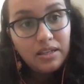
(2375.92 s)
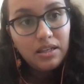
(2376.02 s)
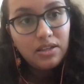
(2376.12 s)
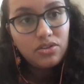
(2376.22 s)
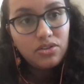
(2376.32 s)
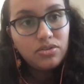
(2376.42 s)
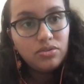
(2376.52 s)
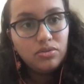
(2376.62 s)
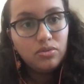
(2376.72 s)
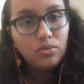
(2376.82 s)

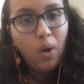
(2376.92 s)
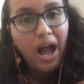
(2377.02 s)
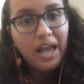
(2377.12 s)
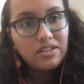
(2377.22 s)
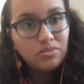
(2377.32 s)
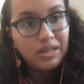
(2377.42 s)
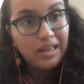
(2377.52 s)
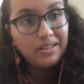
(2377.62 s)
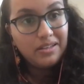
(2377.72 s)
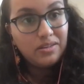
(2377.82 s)
into why is
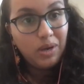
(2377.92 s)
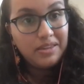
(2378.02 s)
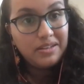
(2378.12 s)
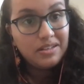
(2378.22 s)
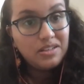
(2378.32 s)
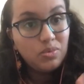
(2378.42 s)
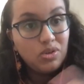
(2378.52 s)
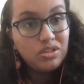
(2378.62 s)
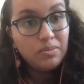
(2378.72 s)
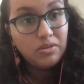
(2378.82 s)
reality the way that it is, what are
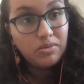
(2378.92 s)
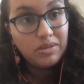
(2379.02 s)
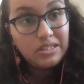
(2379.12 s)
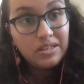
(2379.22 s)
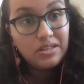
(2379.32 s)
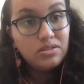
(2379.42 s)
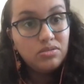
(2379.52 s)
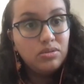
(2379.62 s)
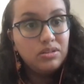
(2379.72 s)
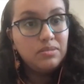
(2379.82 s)
some of the reasons,
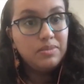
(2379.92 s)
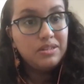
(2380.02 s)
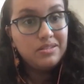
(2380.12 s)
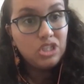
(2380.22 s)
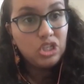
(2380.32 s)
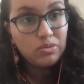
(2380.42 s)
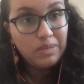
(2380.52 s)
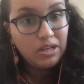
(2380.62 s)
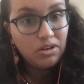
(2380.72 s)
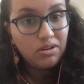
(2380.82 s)
who are some of the decision
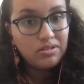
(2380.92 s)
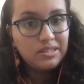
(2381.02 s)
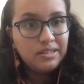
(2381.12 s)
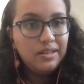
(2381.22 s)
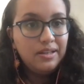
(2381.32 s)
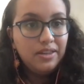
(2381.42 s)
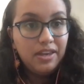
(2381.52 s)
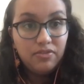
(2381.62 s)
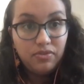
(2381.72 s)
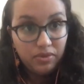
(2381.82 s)
makers,
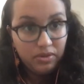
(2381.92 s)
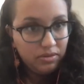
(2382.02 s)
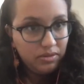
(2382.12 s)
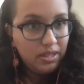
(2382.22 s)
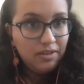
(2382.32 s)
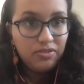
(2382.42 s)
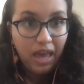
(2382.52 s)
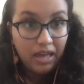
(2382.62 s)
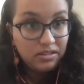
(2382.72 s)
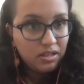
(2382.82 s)
if
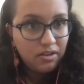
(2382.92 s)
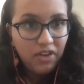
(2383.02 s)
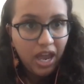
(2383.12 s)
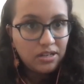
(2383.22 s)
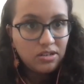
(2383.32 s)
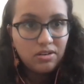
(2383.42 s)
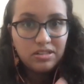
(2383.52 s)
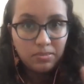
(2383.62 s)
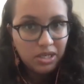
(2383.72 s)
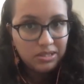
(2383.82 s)
that's a factor,
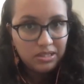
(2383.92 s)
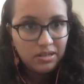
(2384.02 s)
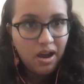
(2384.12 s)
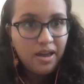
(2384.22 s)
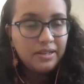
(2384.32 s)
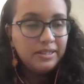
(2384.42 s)
sometimes it's not,